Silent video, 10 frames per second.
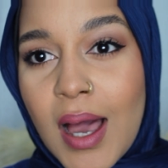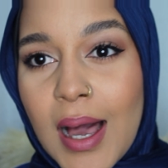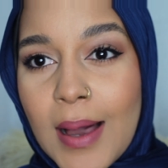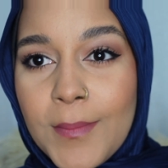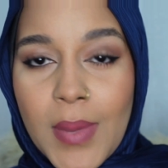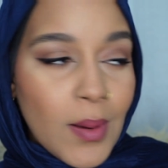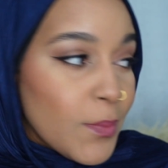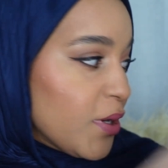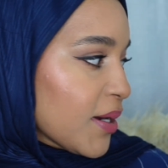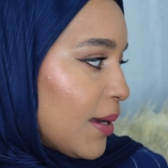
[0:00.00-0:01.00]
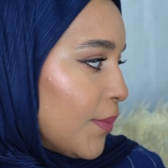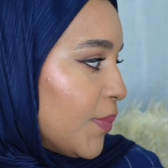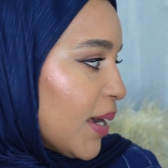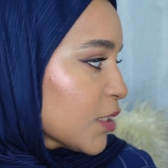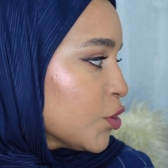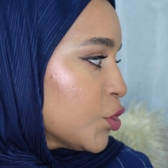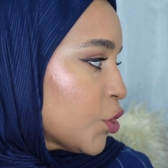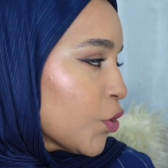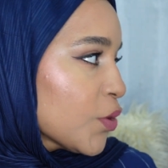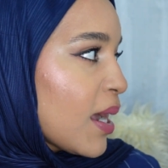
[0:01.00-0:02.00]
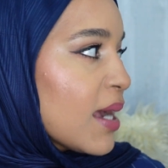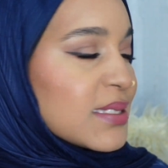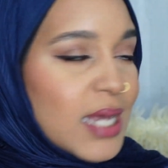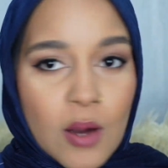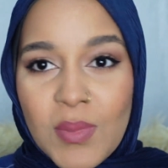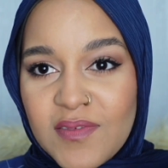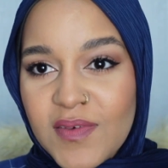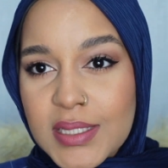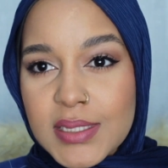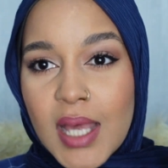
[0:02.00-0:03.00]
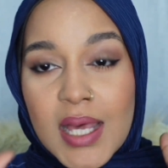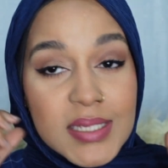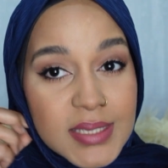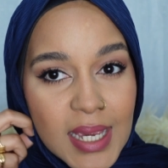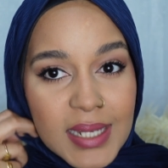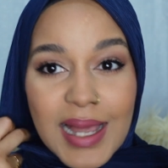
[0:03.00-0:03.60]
I'm gonna come back to show you guys how my face stayed.